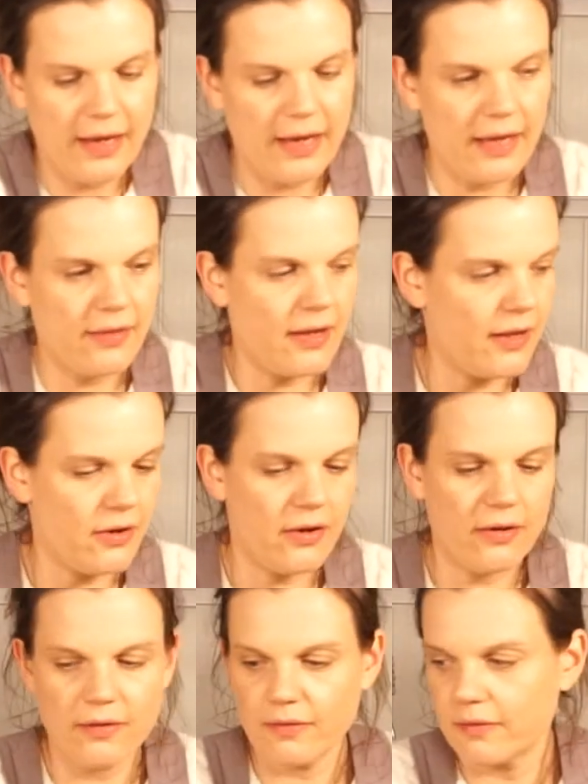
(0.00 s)
and
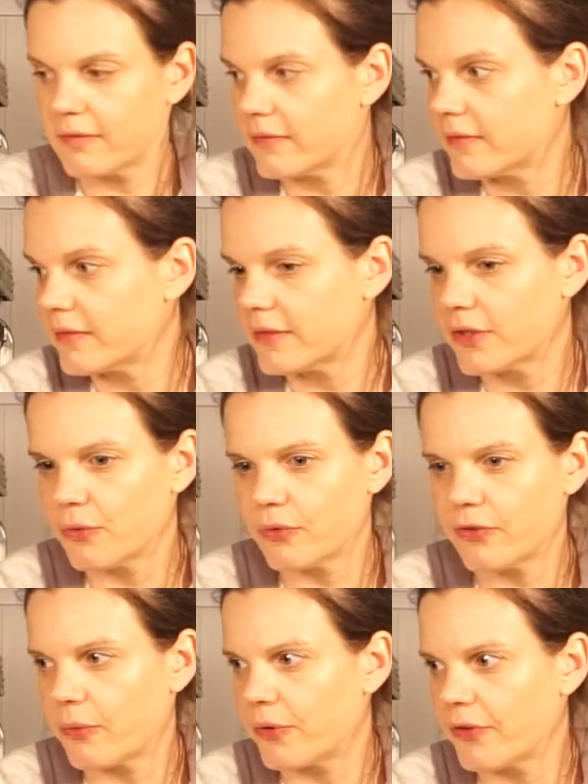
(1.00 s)
then you
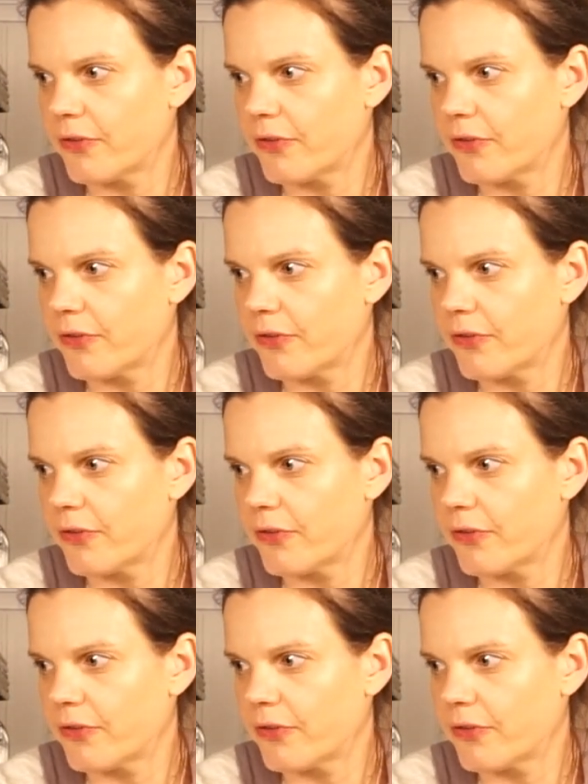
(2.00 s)
also want a